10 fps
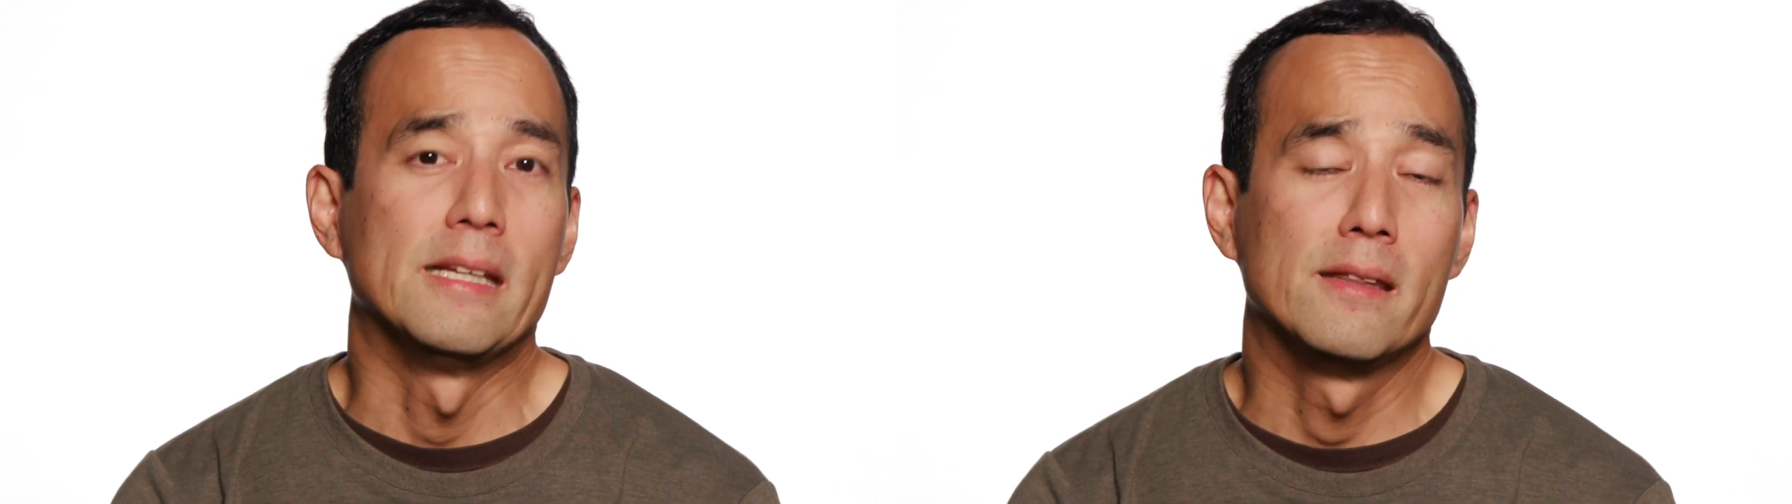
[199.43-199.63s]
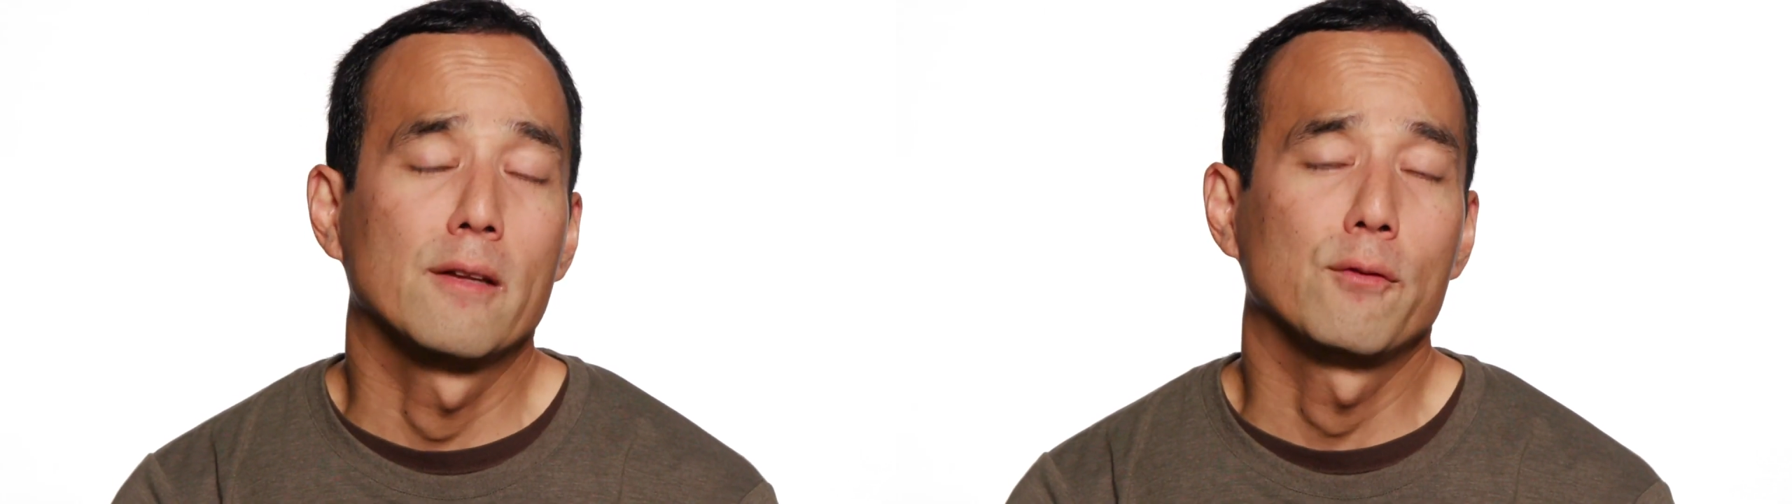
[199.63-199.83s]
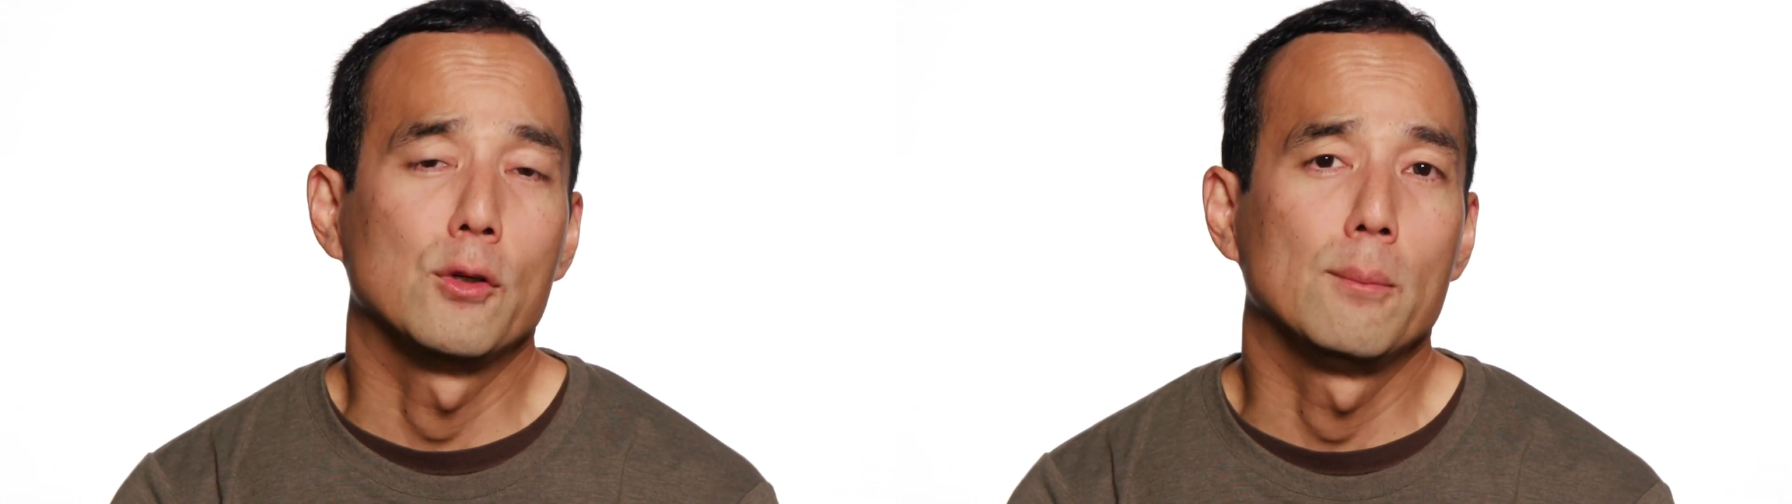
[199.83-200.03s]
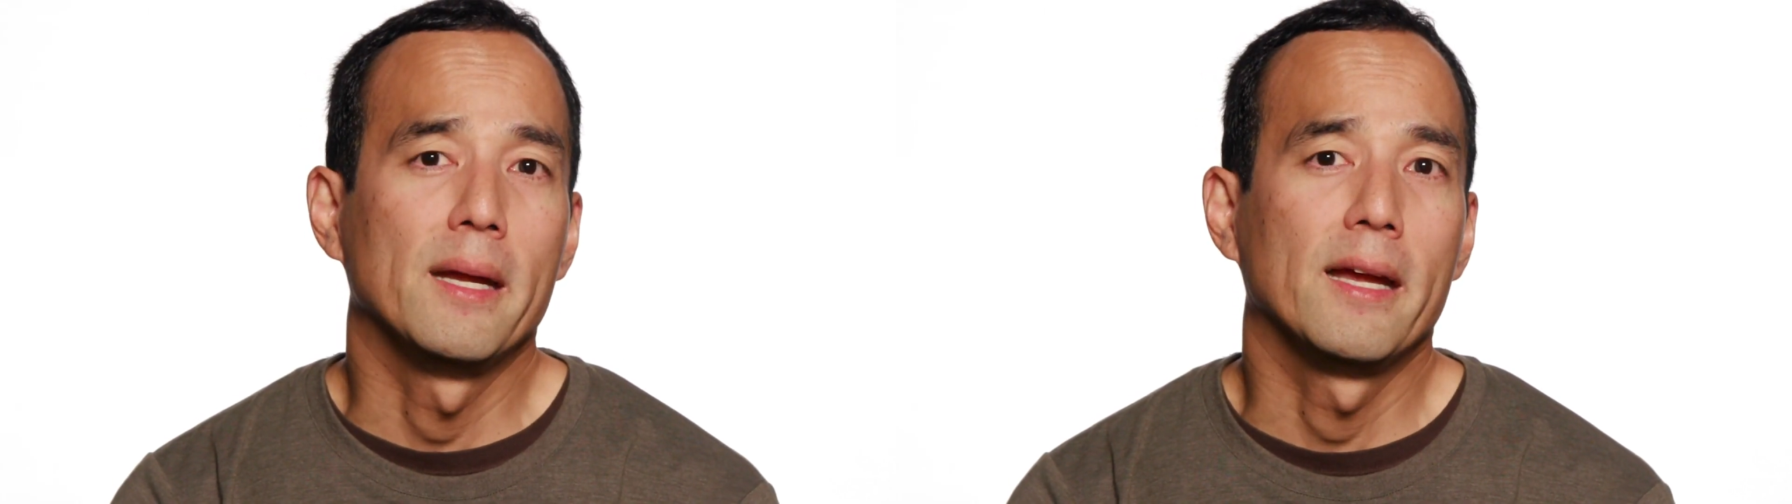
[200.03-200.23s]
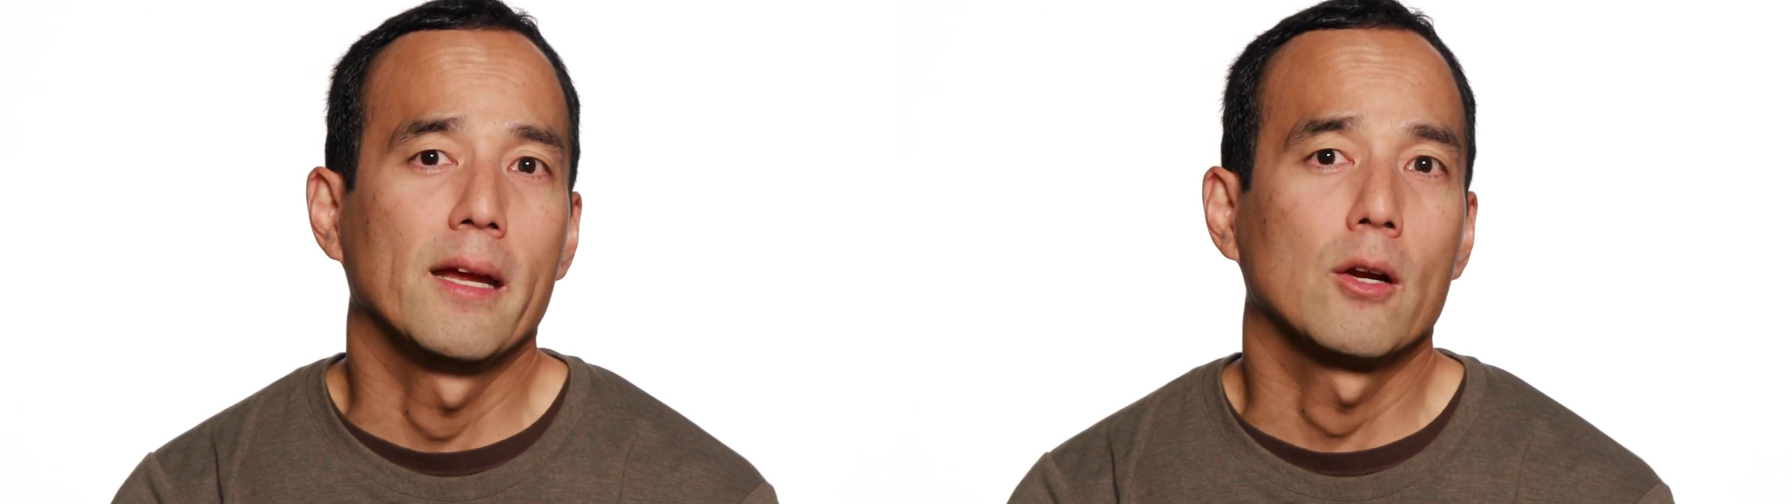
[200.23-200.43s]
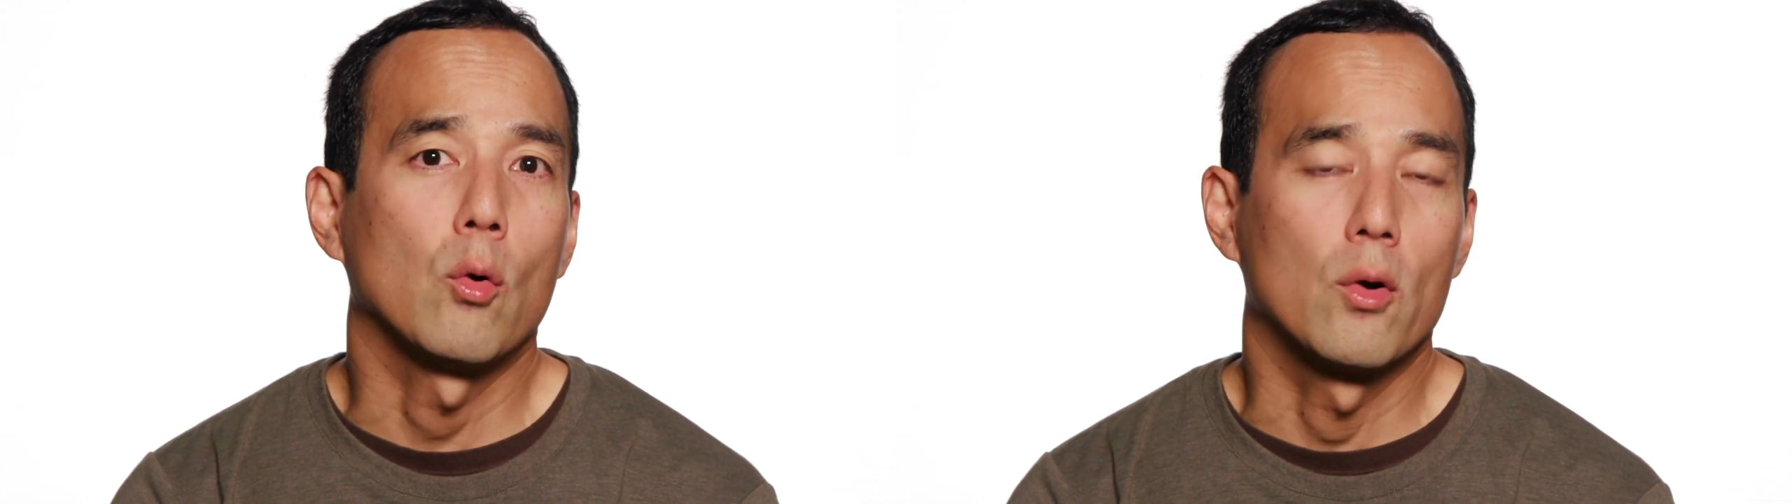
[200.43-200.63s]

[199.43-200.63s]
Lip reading: in the food bank,